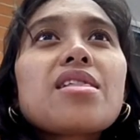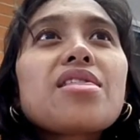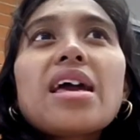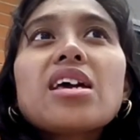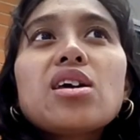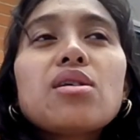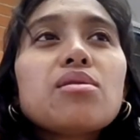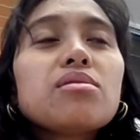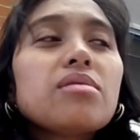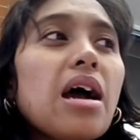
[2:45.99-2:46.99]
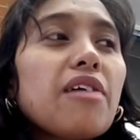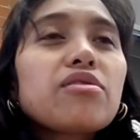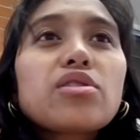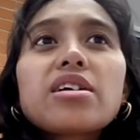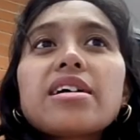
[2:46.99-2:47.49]
thank you
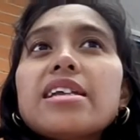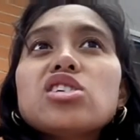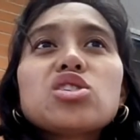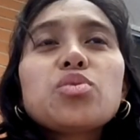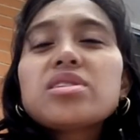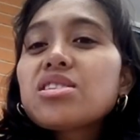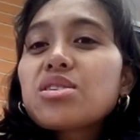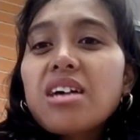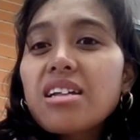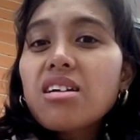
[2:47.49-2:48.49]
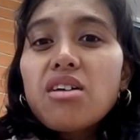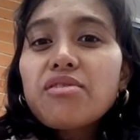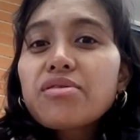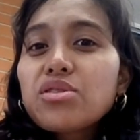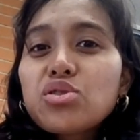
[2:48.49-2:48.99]
after, and I just wanted to cut
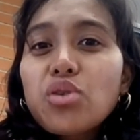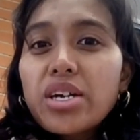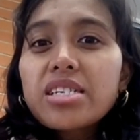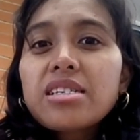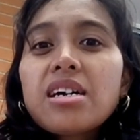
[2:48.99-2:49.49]
off short